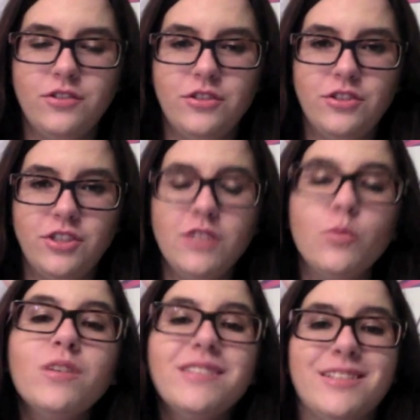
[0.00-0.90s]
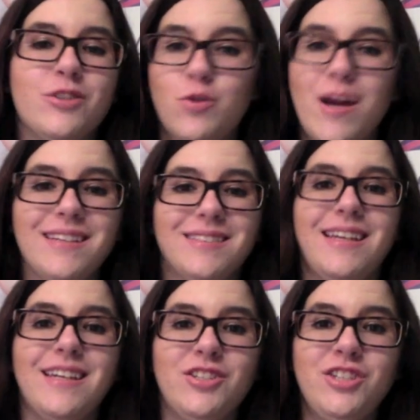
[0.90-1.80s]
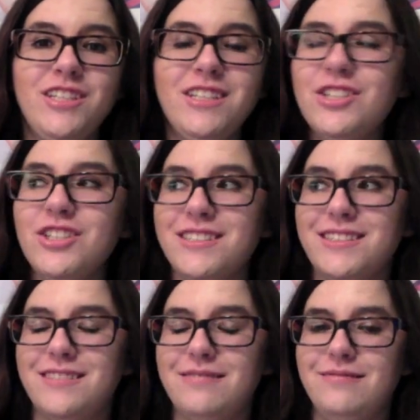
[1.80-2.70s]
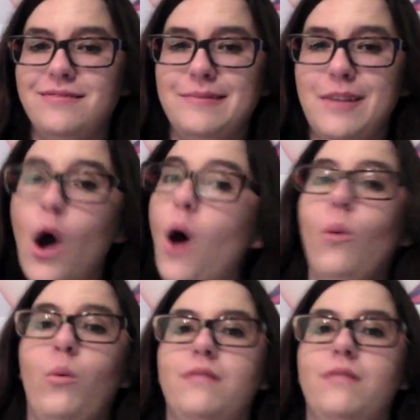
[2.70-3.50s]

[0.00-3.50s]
She's worse than Trace. Like, she's just, no.